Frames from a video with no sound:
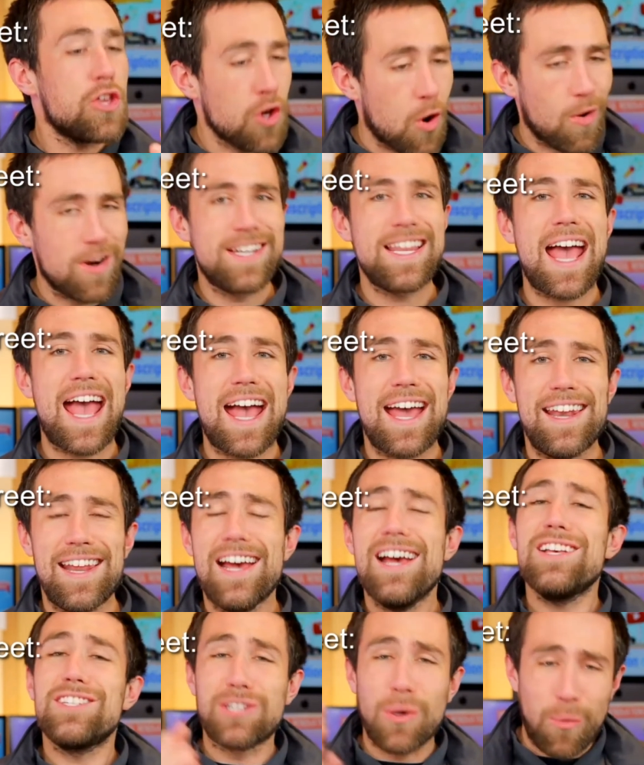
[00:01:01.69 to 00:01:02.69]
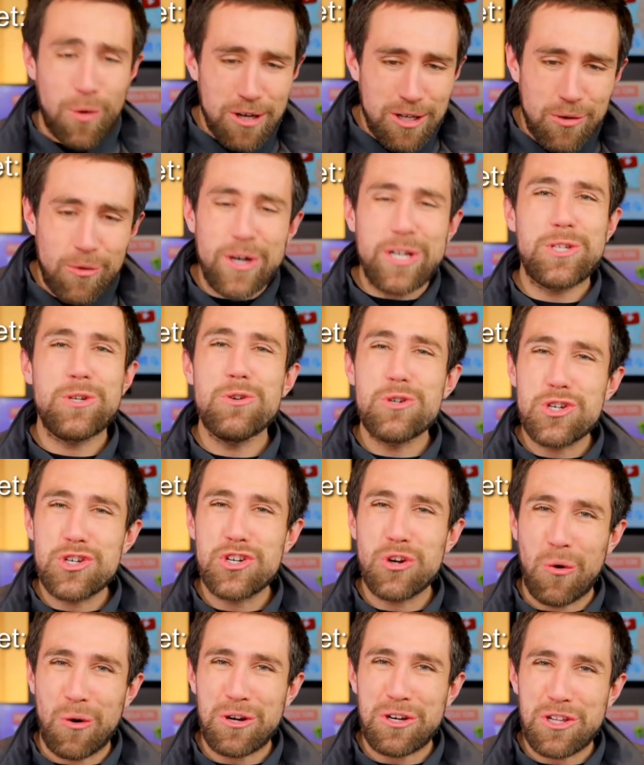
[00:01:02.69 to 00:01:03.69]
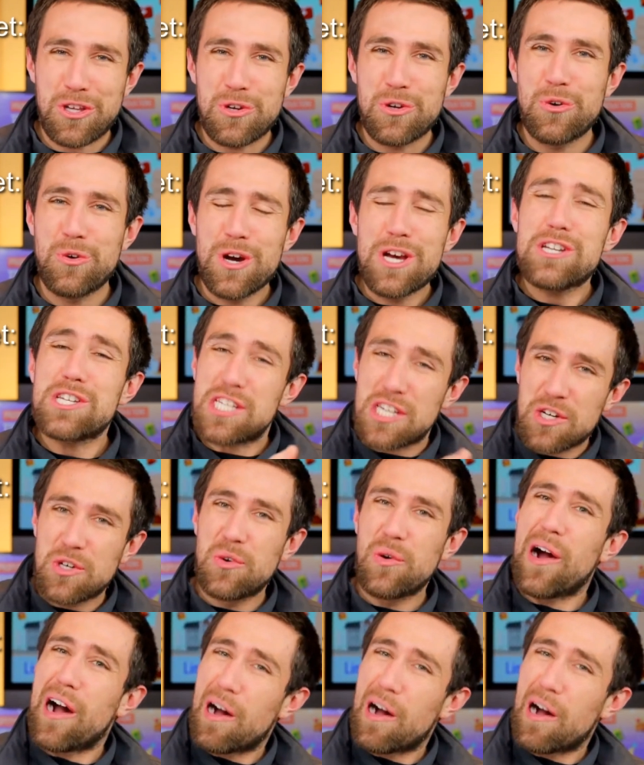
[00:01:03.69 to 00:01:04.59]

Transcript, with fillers: You're dead, so we're going to short you to